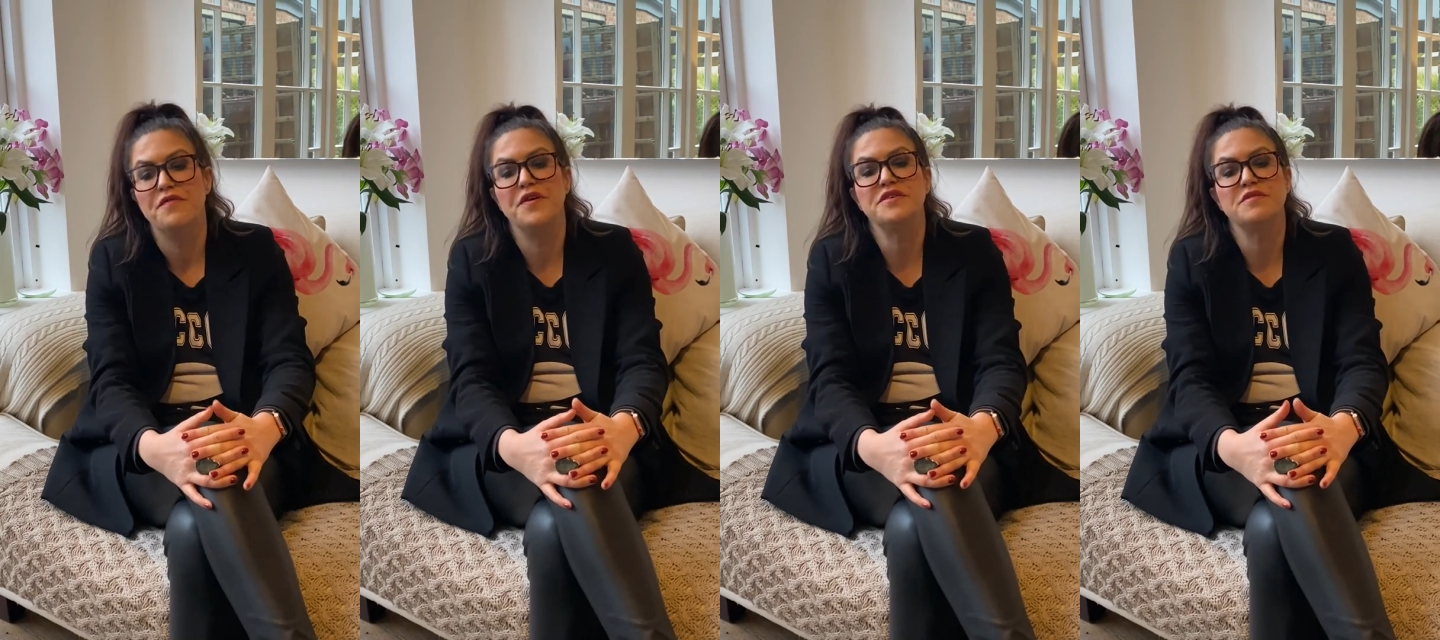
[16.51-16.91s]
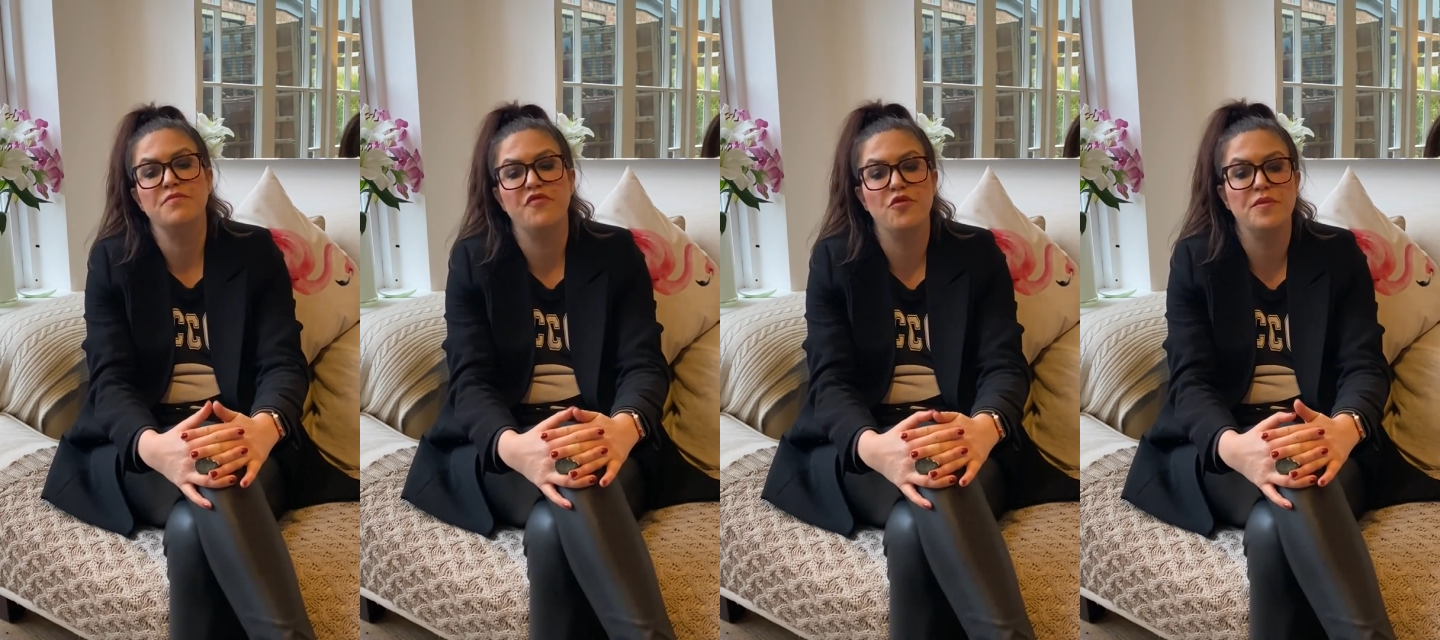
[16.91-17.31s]
First
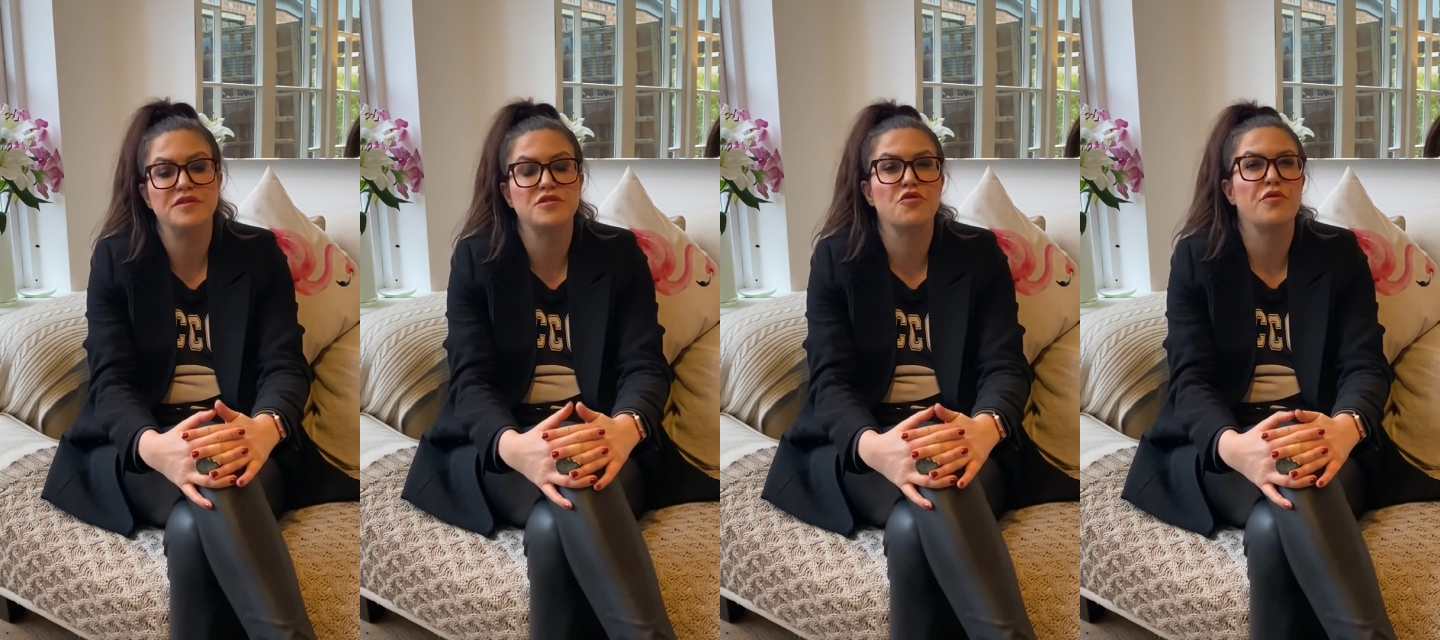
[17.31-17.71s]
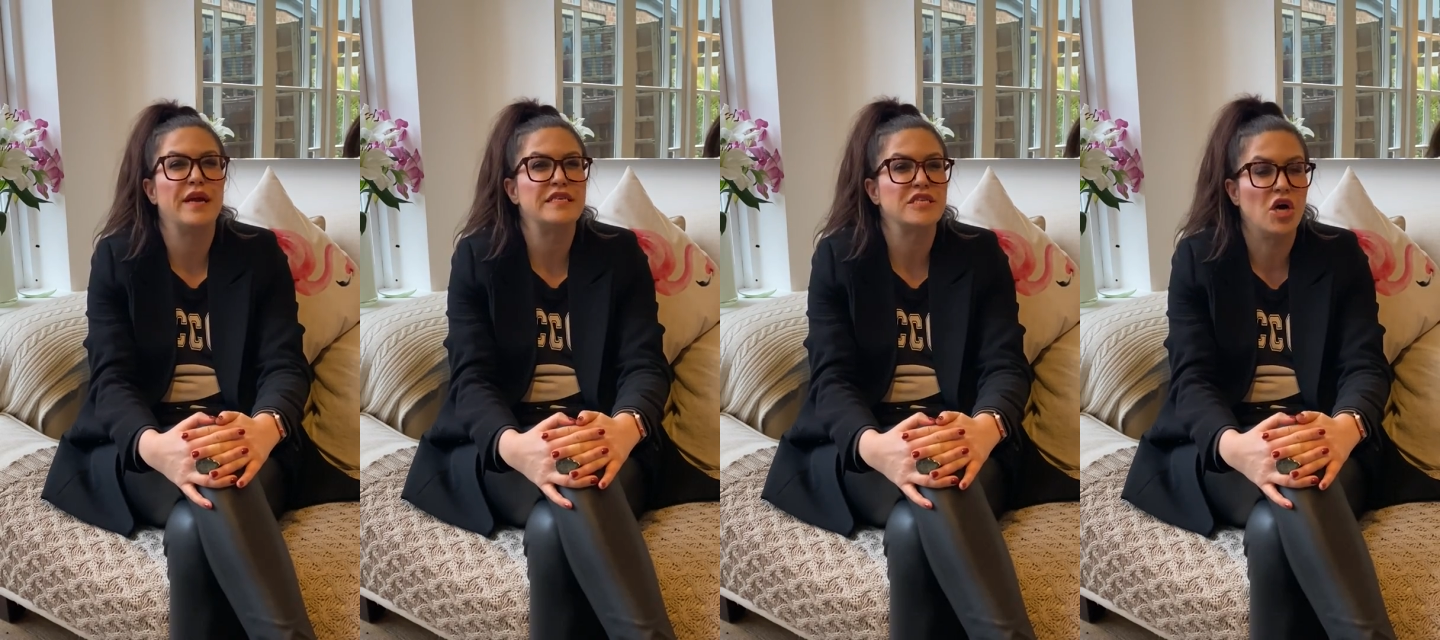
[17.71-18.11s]
and foremost, to
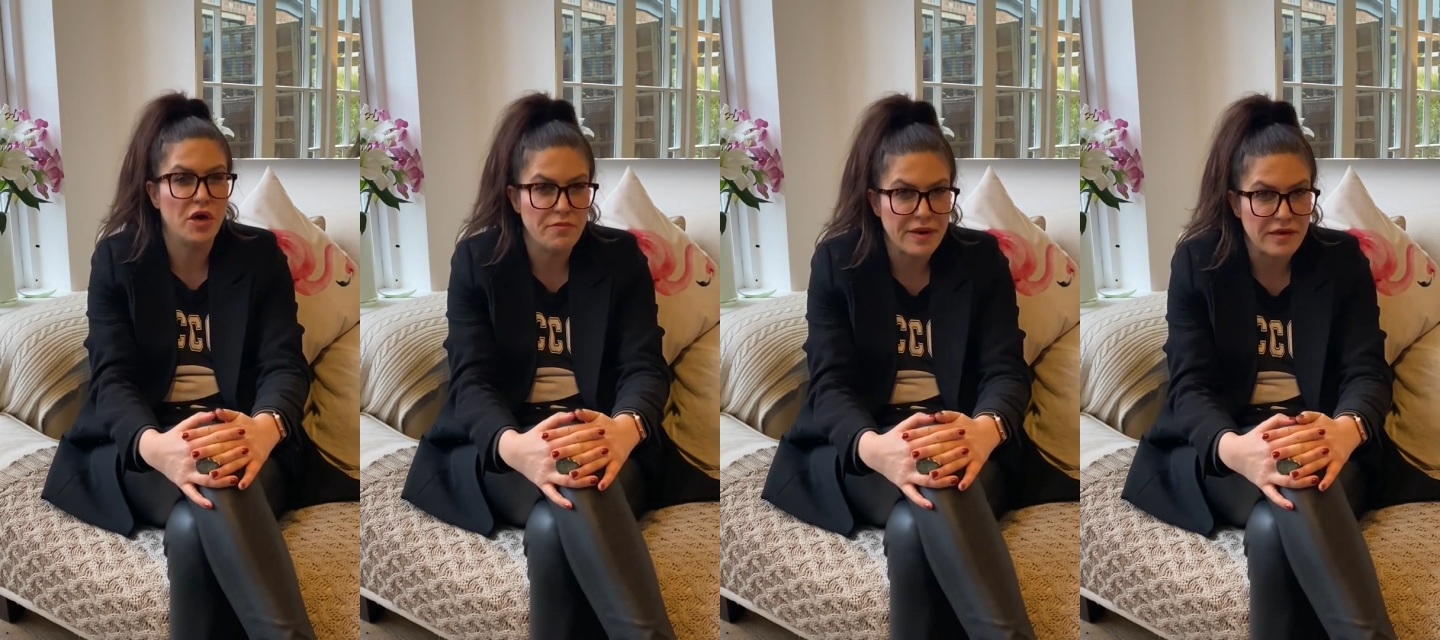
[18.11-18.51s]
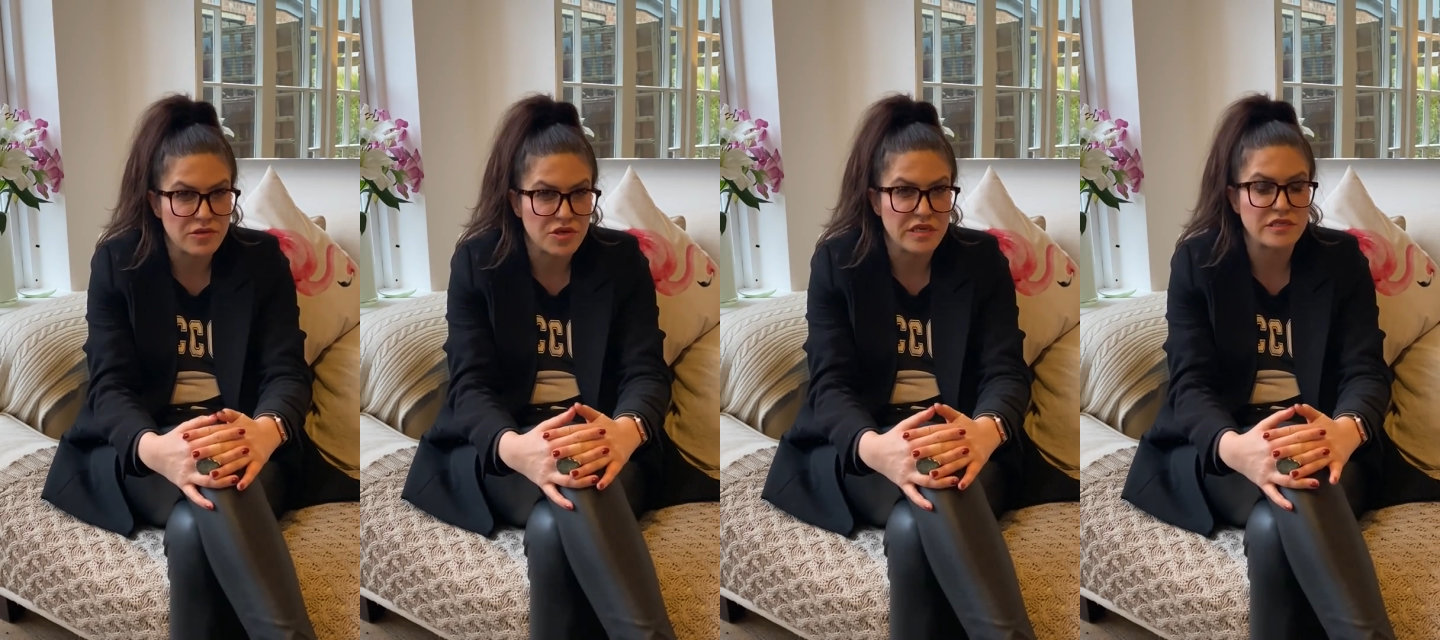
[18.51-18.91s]
create time
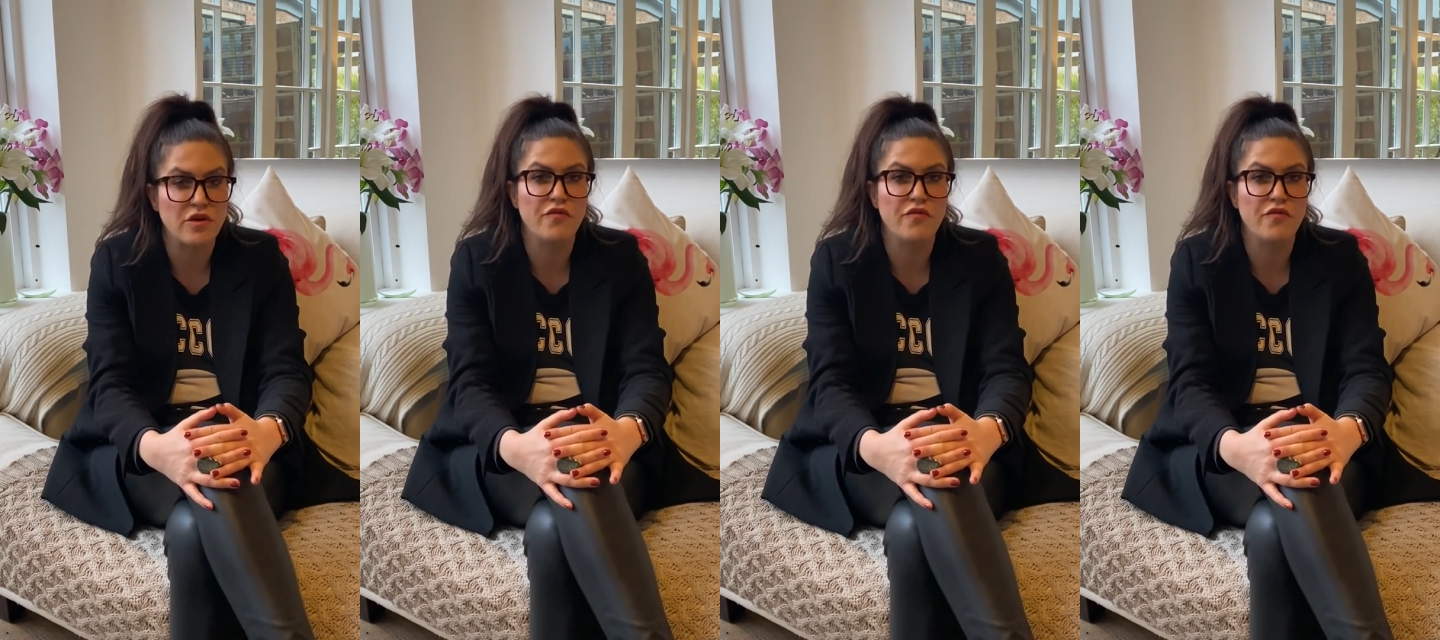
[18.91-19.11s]
boundaries